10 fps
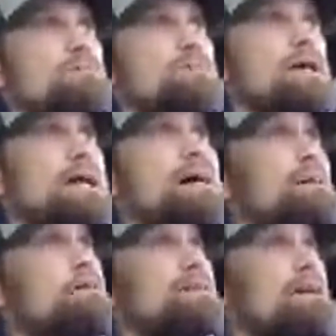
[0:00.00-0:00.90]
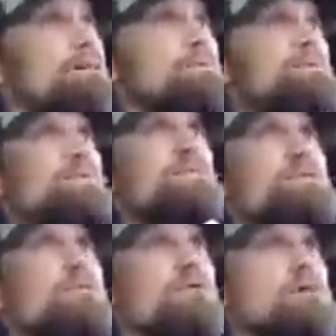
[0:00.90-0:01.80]
And I know what that image
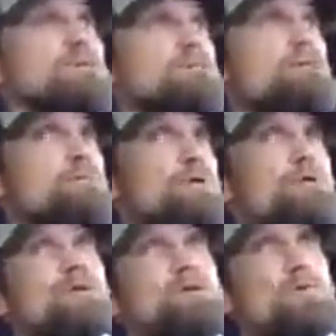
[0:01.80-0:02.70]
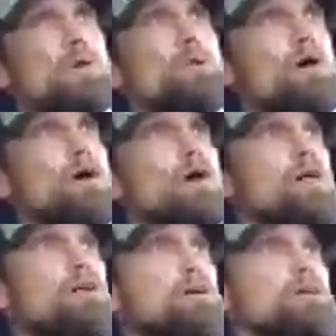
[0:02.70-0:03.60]
was. And we were
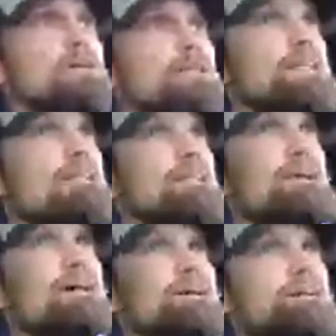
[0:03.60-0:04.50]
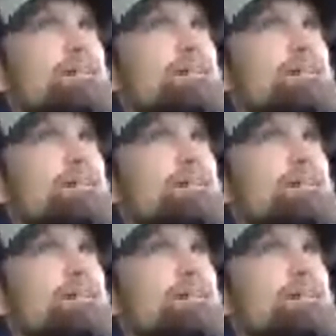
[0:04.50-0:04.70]
all living on it.